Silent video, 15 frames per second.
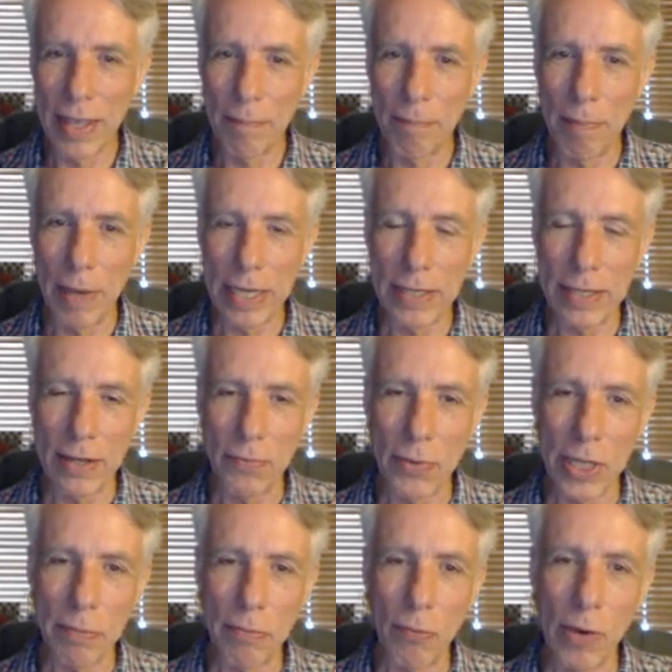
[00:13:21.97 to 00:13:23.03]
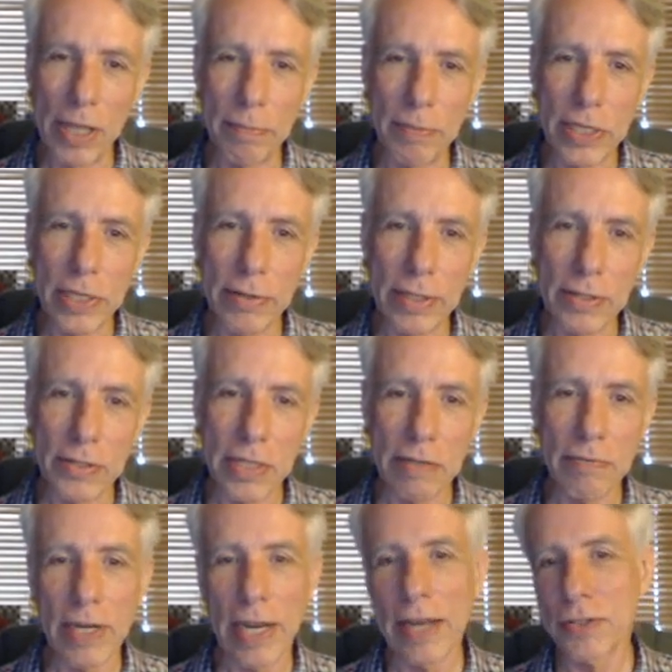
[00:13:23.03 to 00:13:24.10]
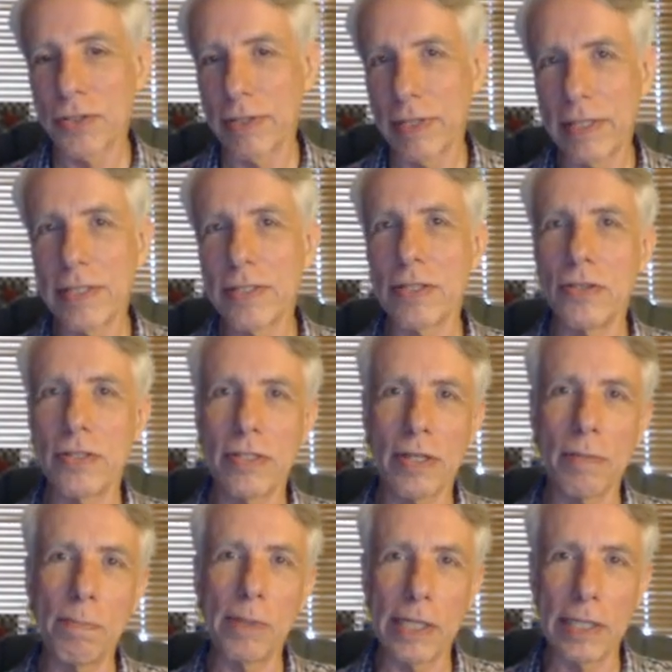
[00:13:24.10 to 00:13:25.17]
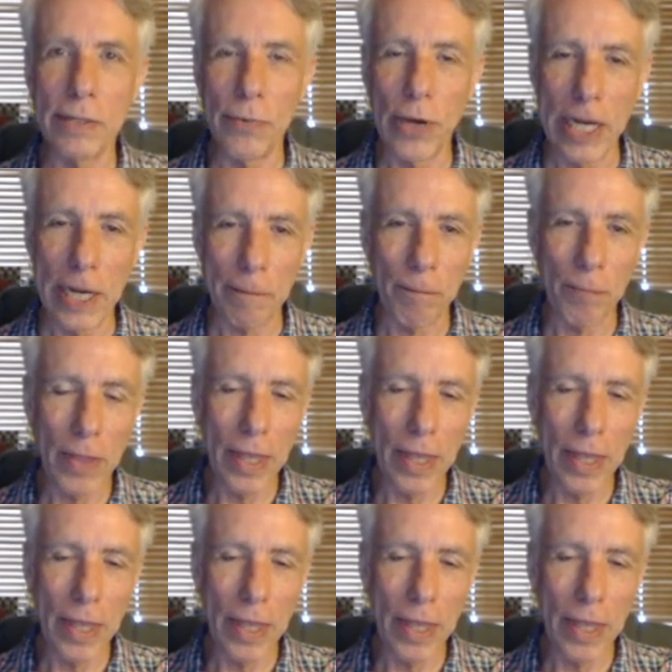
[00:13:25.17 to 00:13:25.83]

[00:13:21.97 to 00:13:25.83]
But uh, the, while the materials even, actually, this is completely winning.